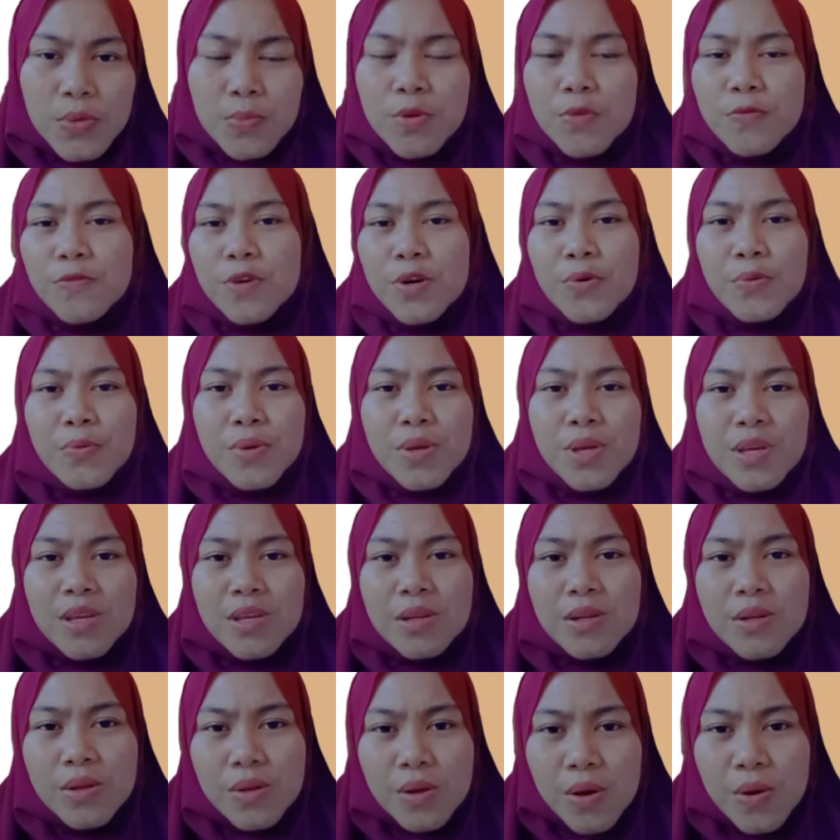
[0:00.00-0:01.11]
before we
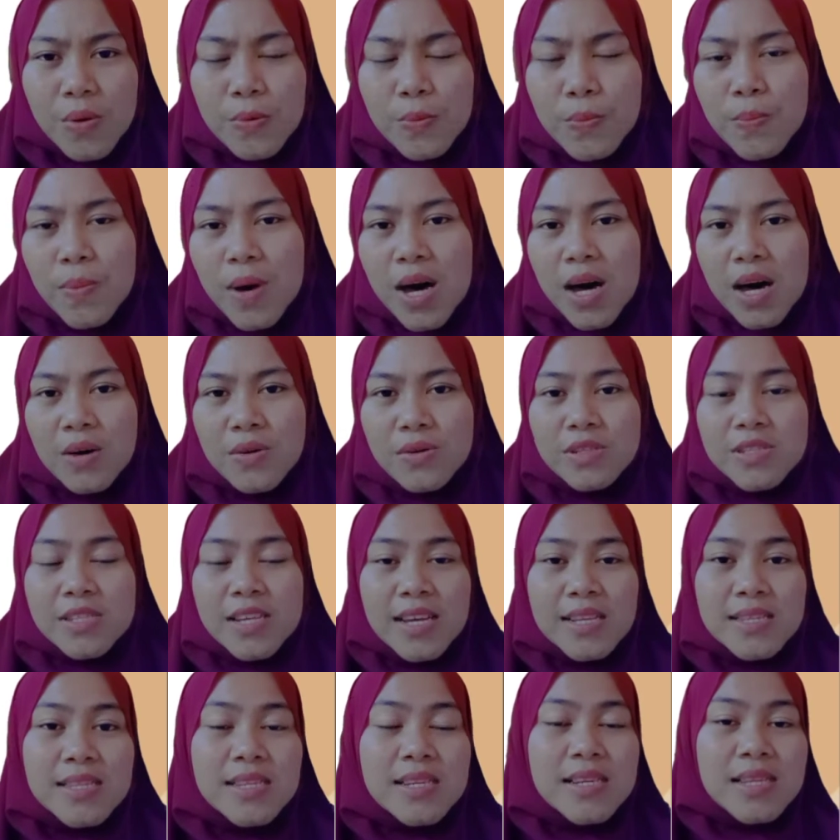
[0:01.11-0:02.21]
know about
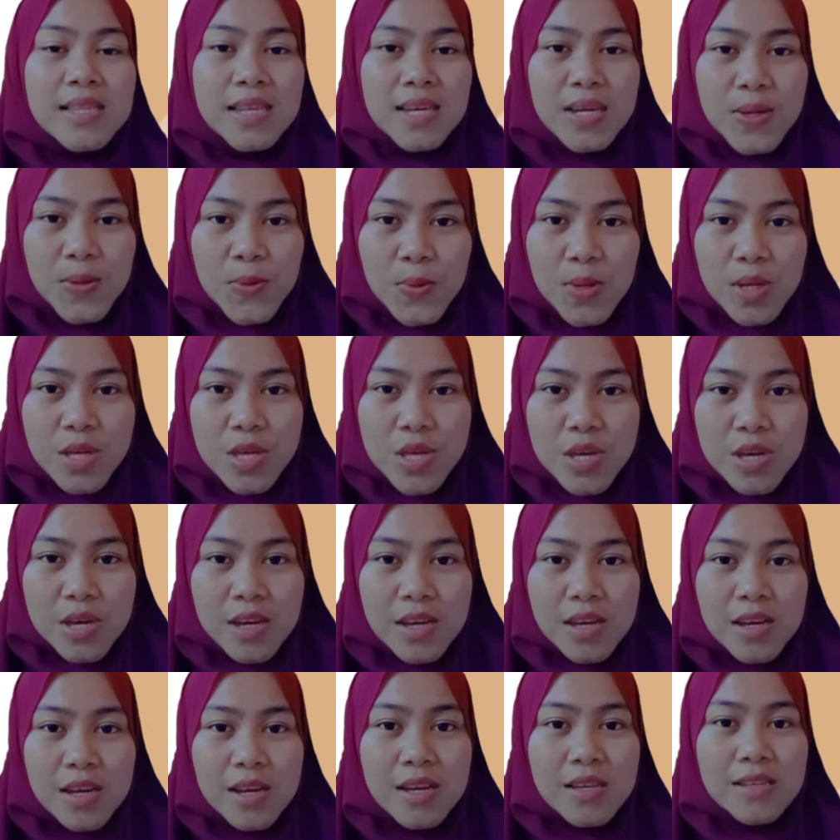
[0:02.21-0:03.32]
testing language
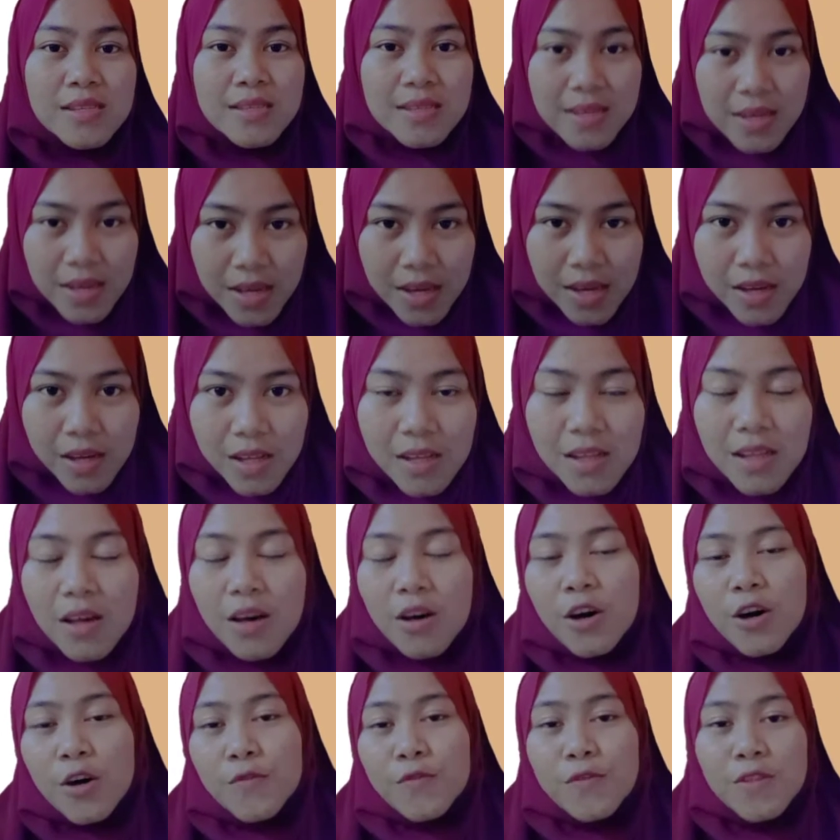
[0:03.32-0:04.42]
skill
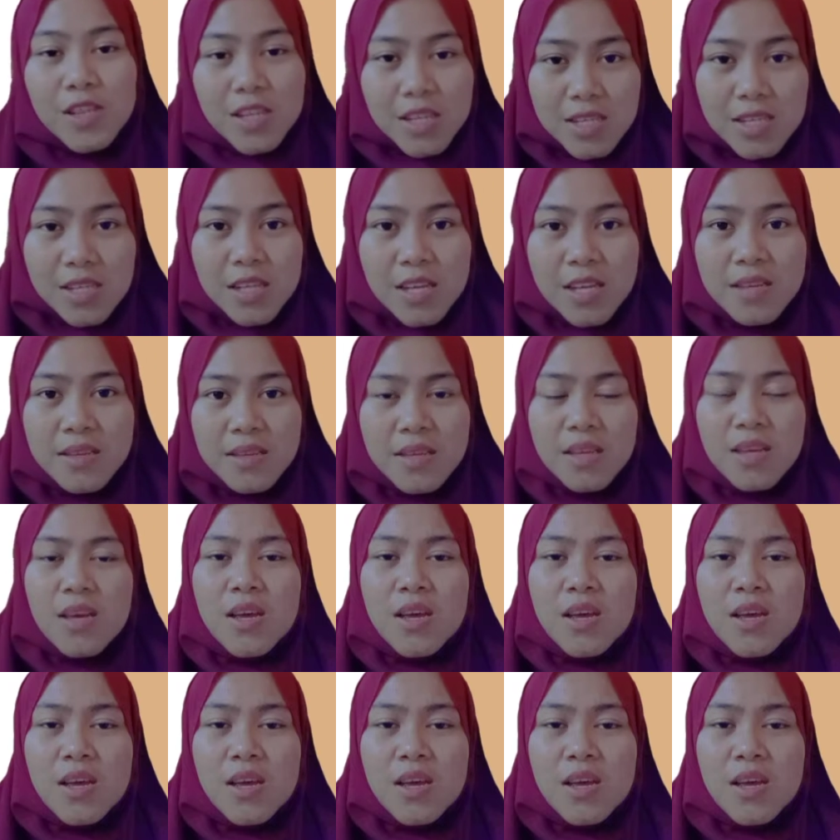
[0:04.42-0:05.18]
of listening,